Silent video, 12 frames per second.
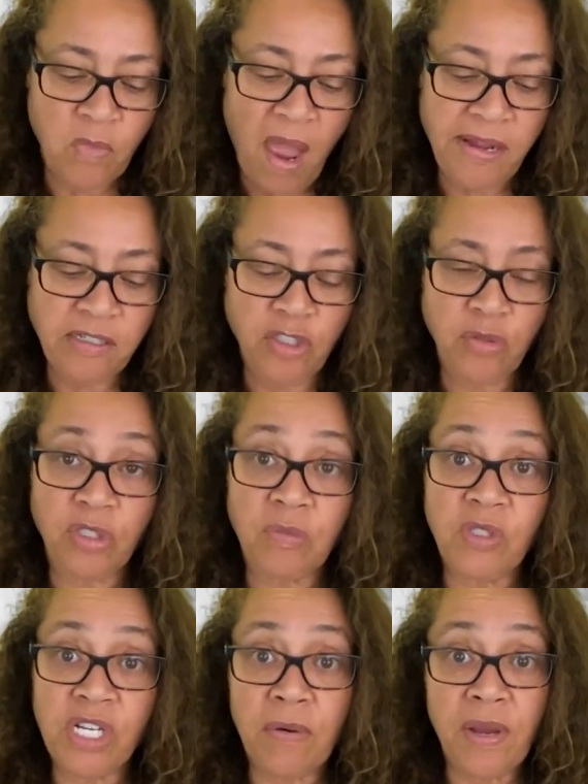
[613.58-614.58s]
I could do
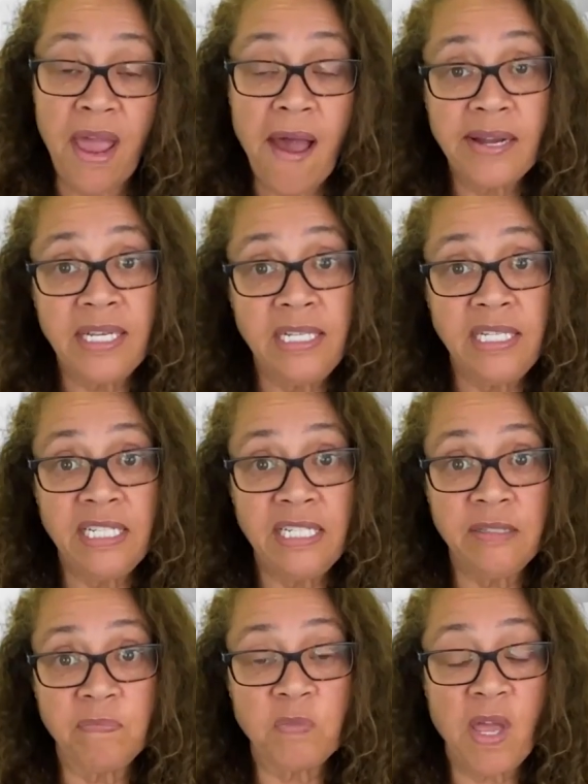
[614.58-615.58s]
some
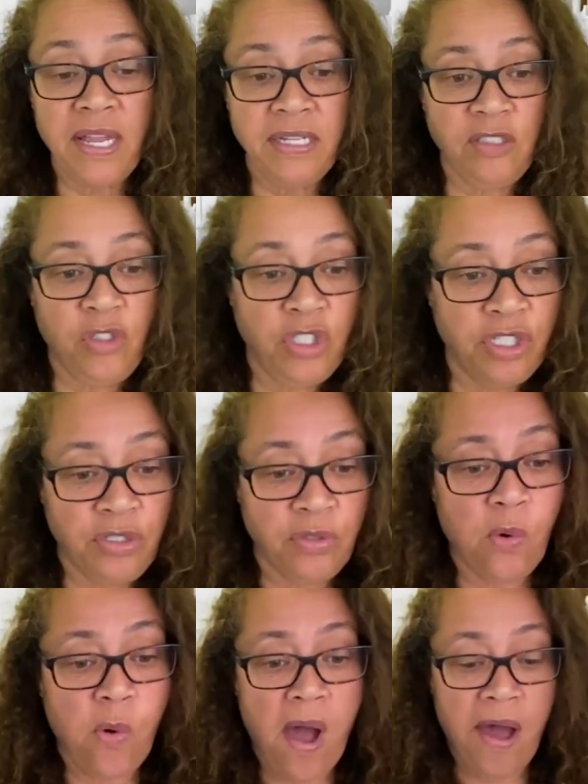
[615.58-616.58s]
teriyaki. I could
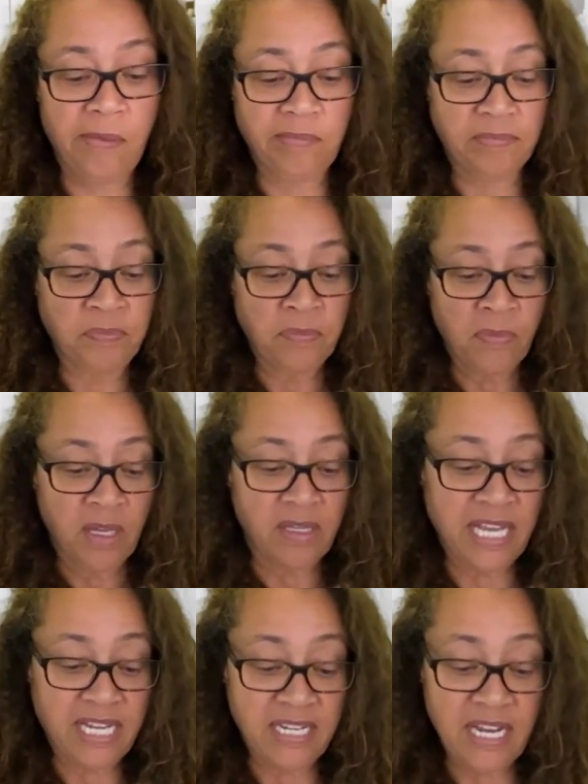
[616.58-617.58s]
do
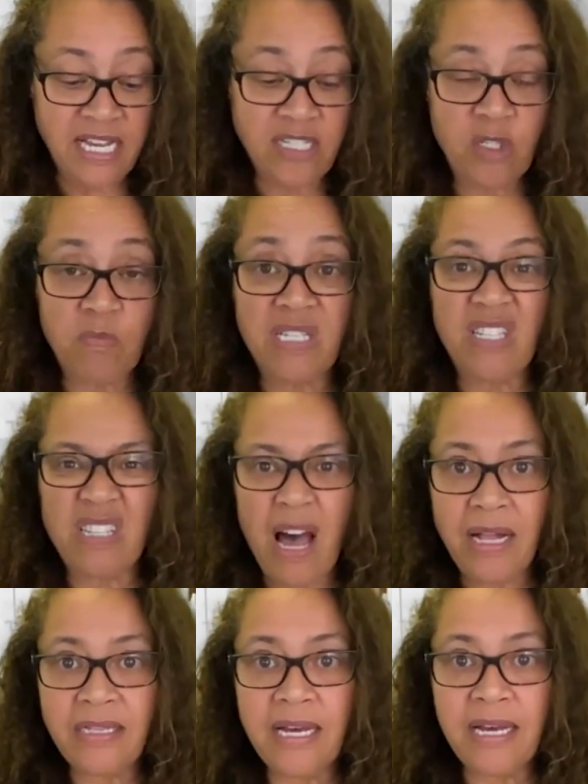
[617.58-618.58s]
like a nice
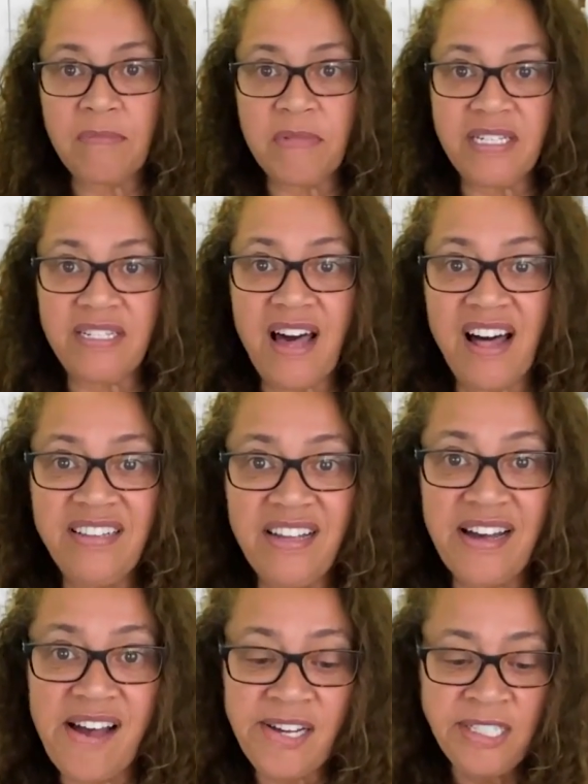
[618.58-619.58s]

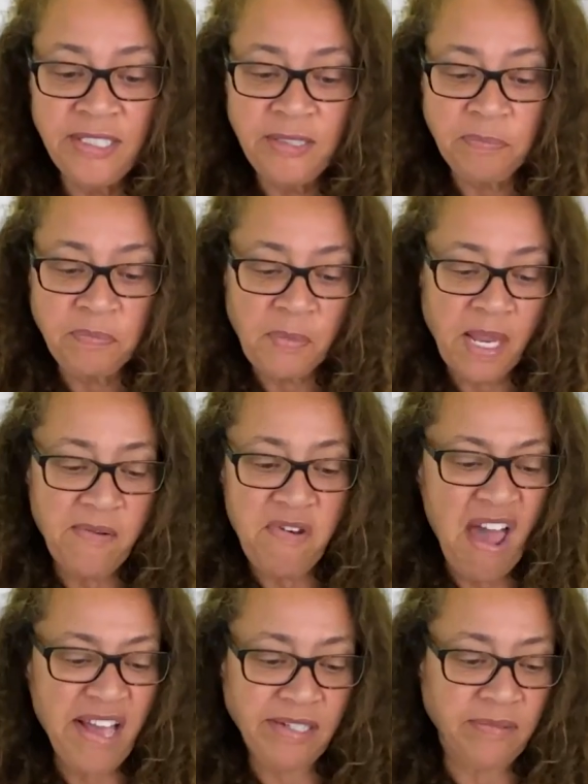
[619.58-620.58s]
masala
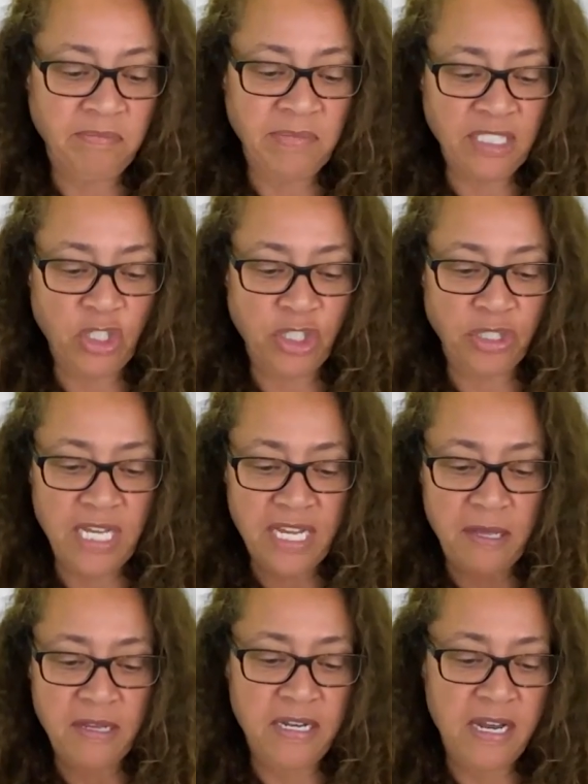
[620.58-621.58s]
nut mixture, like
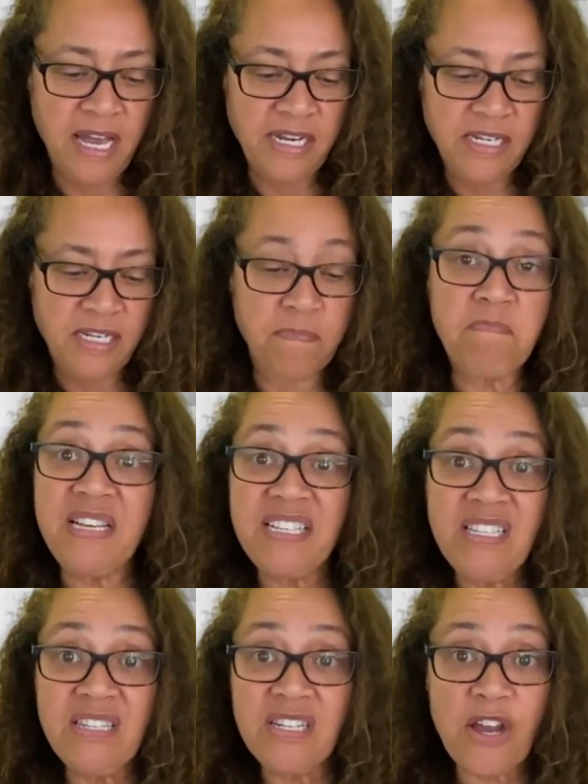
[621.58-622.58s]
a nut
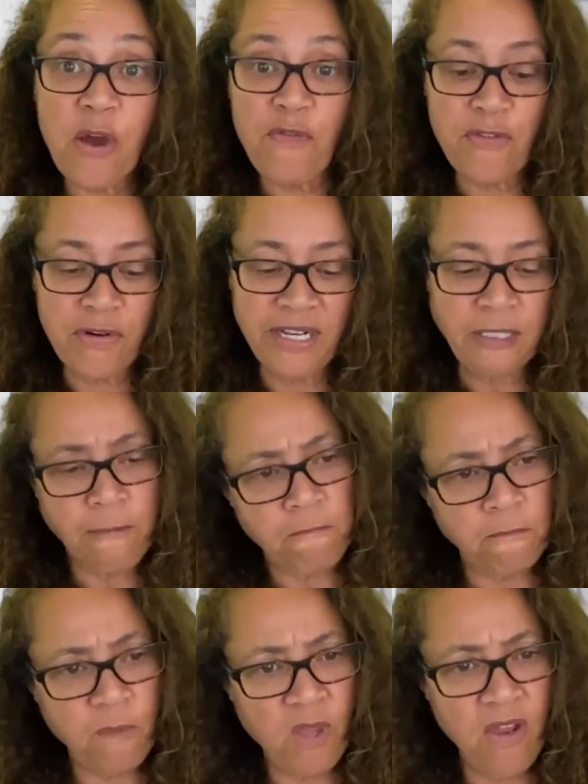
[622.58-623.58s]
mist over it.
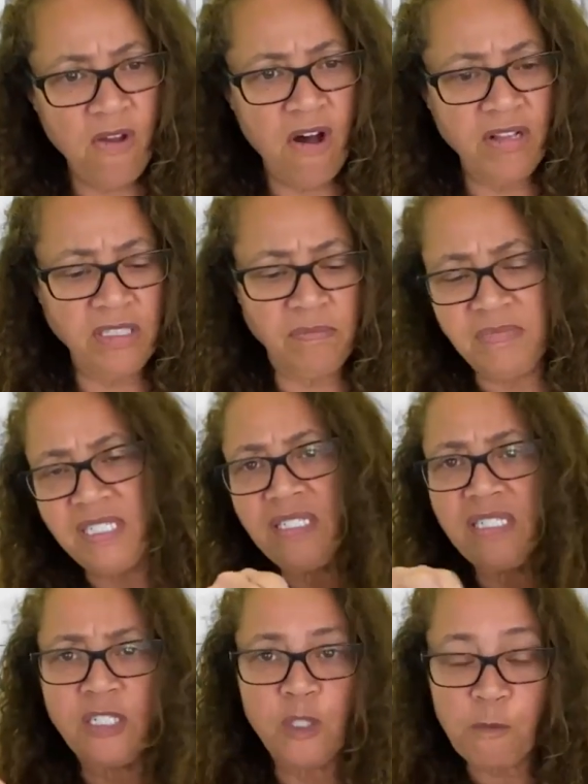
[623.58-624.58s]
You call it a
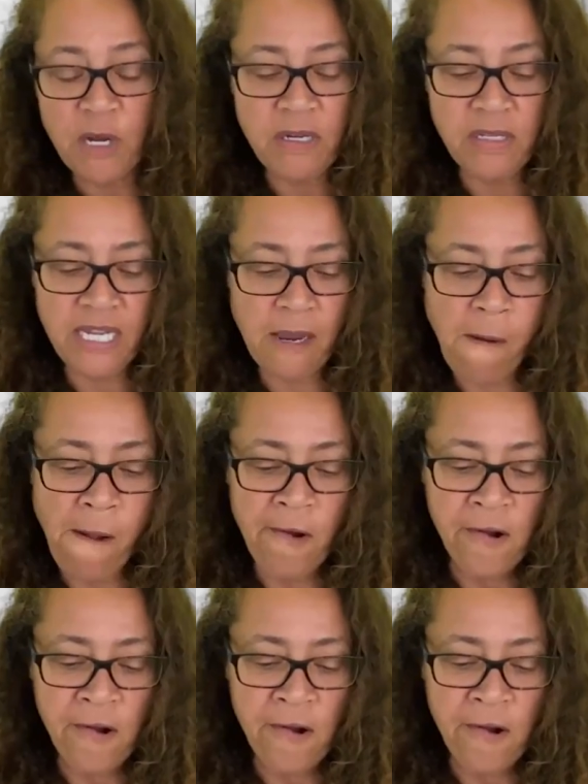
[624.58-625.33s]
mist, a sprinkling.